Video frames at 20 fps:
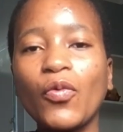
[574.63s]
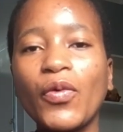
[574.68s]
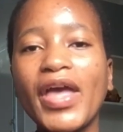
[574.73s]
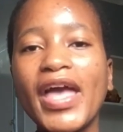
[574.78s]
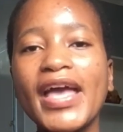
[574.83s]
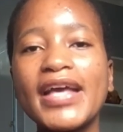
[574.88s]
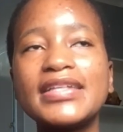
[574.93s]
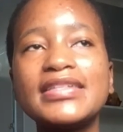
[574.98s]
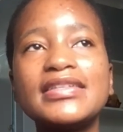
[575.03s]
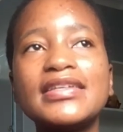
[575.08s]

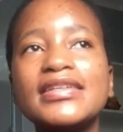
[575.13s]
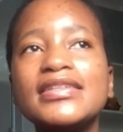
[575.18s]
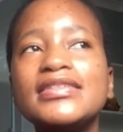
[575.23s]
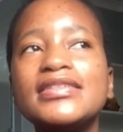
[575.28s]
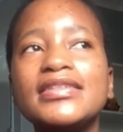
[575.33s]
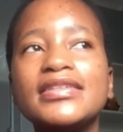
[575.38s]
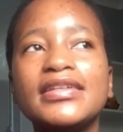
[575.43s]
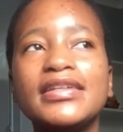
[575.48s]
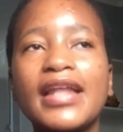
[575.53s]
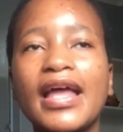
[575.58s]
We
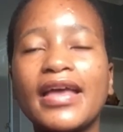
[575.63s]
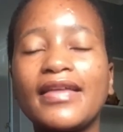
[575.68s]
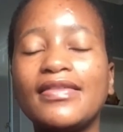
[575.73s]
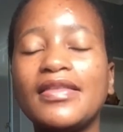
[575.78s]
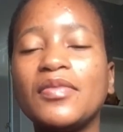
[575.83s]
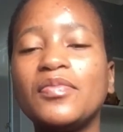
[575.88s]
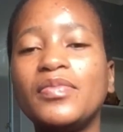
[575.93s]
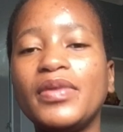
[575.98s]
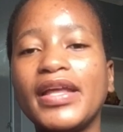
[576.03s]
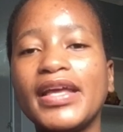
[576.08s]
exit
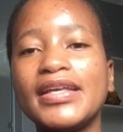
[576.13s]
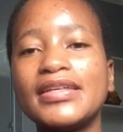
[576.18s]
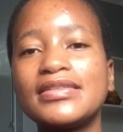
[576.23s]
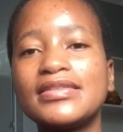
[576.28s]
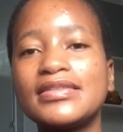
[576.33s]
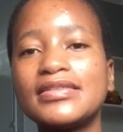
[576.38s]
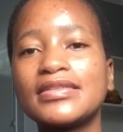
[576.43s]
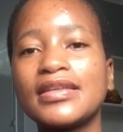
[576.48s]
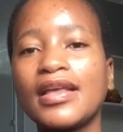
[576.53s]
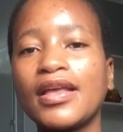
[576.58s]
like the
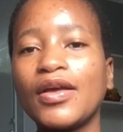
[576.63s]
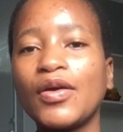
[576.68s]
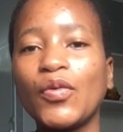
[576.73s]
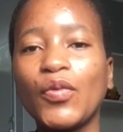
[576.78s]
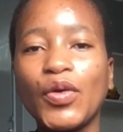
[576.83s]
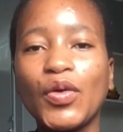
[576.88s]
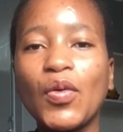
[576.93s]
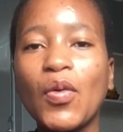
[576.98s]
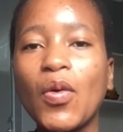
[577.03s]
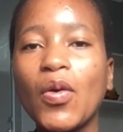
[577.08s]
place,
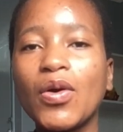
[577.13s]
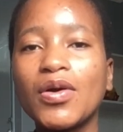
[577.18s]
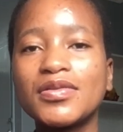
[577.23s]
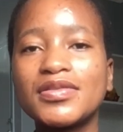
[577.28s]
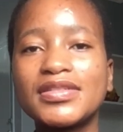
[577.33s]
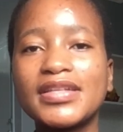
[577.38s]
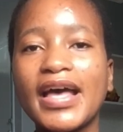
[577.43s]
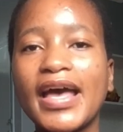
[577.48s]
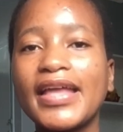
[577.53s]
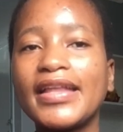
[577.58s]
we go
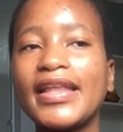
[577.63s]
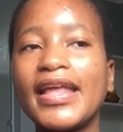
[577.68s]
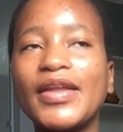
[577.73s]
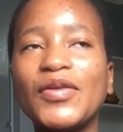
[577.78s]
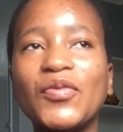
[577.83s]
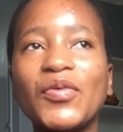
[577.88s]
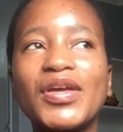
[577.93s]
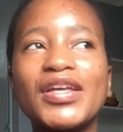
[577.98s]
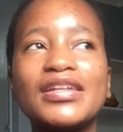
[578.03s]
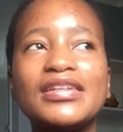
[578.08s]
outside
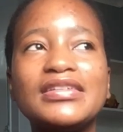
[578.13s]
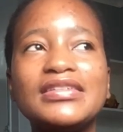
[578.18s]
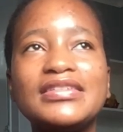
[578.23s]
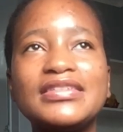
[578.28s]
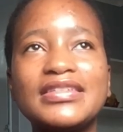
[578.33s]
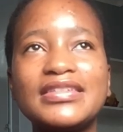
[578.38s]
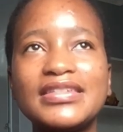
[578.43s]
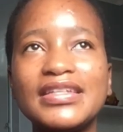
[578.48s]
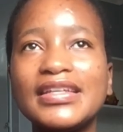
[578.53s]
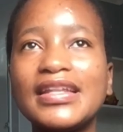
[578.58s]
and keep
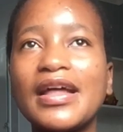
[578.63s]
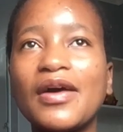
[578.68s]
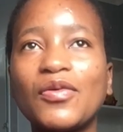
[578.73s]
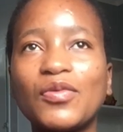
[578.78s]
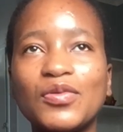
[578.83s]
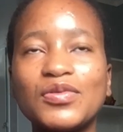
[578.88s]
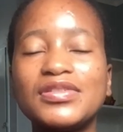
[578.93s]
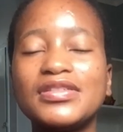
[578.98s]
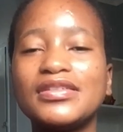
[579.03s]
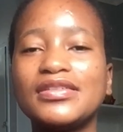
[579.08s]
seeing
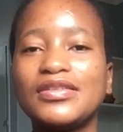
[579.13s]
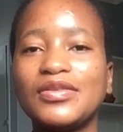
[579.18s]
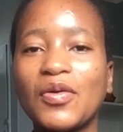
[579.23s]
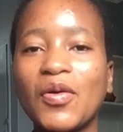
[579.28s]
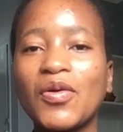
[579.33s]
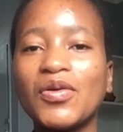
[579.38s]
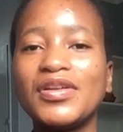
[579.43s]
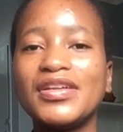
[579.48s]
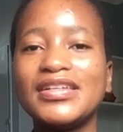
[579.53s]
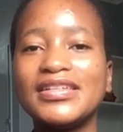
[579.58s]
our
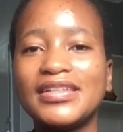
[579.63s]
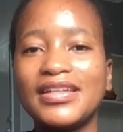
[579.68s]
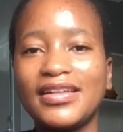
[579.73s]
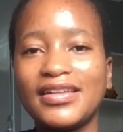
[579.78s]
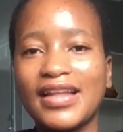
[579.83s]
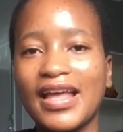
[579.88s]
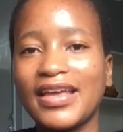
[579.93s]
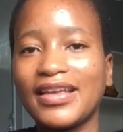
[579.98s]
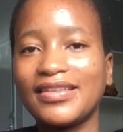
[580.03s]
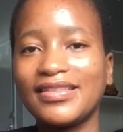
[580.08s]
snow,
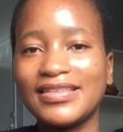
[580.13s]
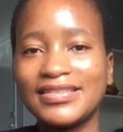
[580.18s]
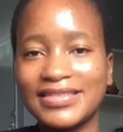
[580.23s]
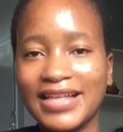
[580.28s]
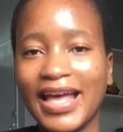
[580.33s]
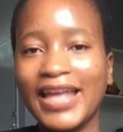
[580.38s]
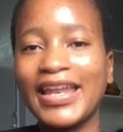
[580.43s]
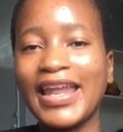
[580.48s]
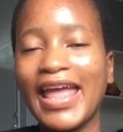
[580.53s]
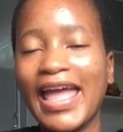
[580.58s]
like the
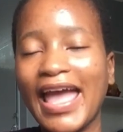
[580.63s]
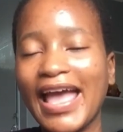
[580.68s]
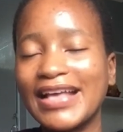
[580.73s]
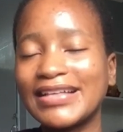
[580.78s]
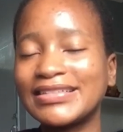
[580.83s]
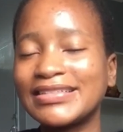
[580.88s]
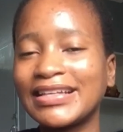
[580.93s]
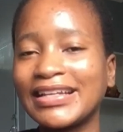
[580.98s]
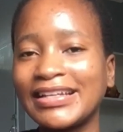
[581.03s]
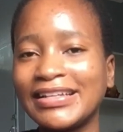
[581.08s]
sun
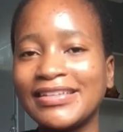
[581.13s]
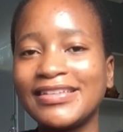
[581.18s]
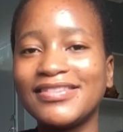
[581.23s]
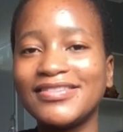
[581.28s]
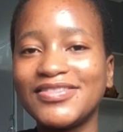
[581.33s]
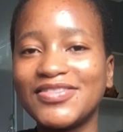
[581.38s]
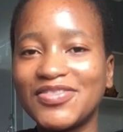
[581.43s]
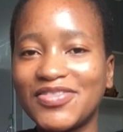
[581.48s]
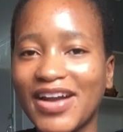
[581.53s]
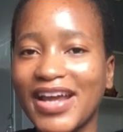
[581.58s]
has
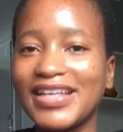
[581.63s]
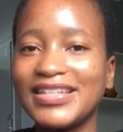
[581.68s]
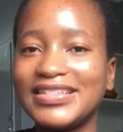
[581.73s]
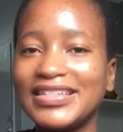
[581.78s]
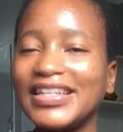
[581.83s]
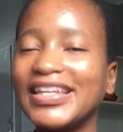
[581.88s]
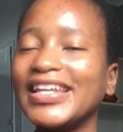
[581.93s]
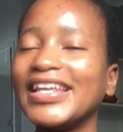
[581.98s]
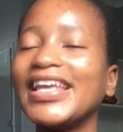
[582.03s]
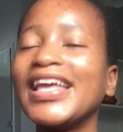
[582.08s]
clearly
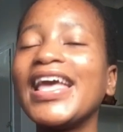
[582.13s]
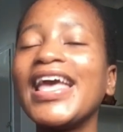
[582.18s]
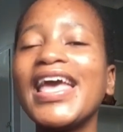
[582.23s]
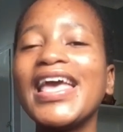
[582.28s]
rising.